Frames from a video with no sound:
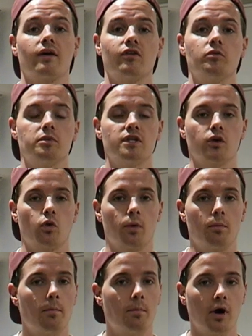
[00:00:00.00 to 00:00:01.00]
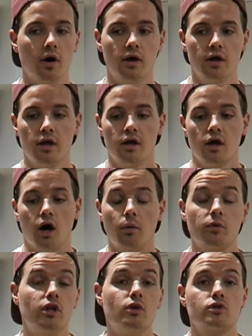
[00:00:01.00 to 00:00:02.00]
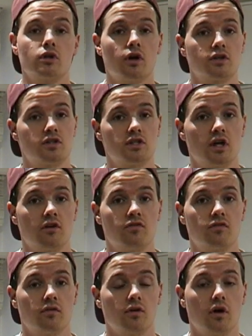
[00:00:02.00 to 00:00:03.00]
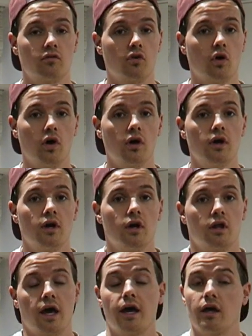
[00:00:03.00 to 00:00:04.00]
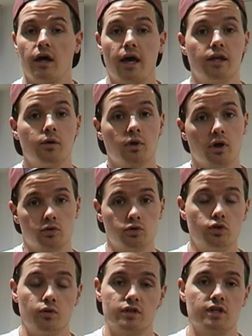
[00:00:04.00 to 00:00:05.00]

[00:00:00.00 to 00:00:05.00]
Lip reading: have limited equipment, but I'm going to utilise the stuff I've got. Anyone else would do the